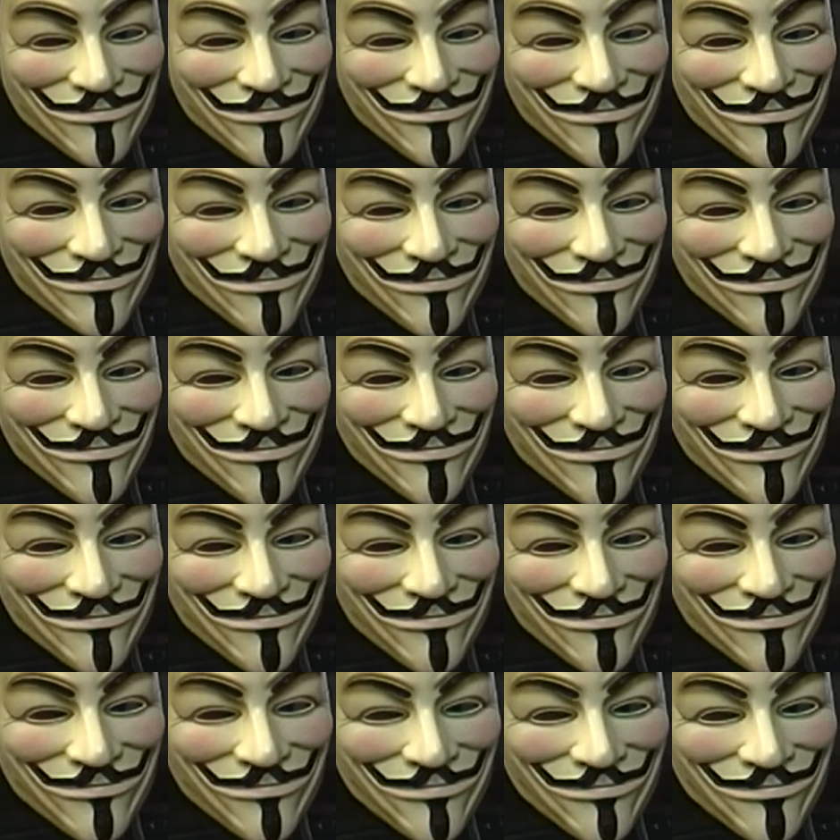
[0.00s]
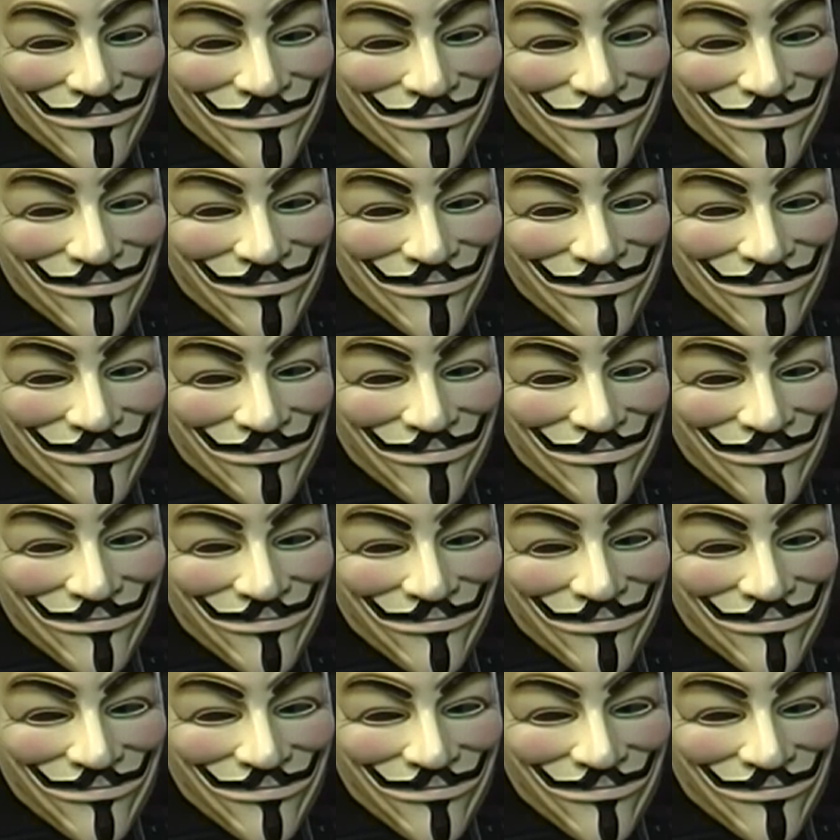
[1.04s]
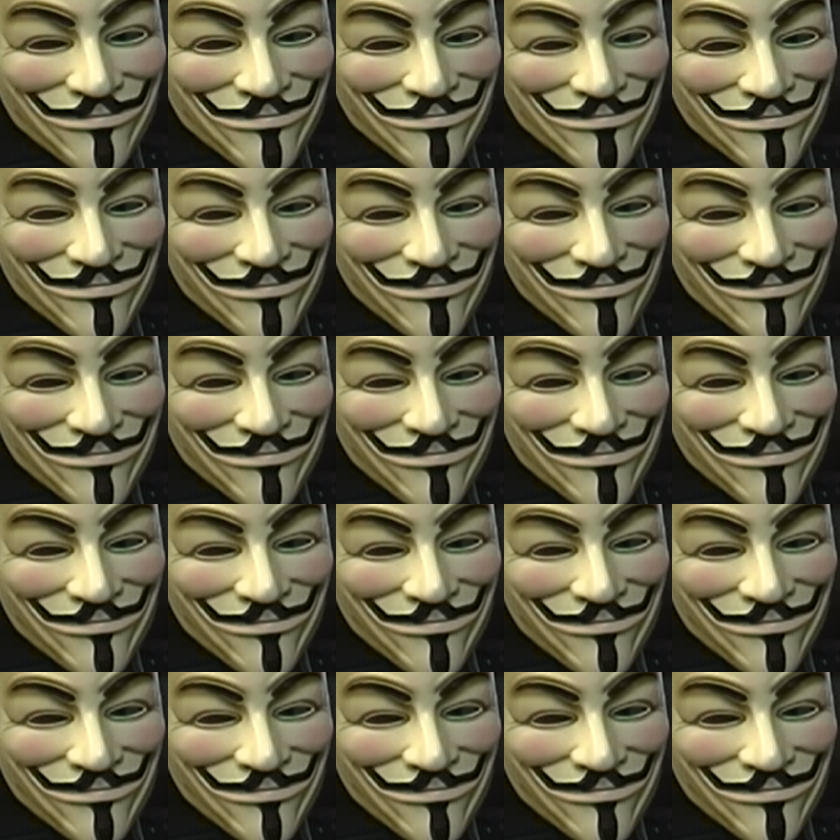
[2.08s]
(silent)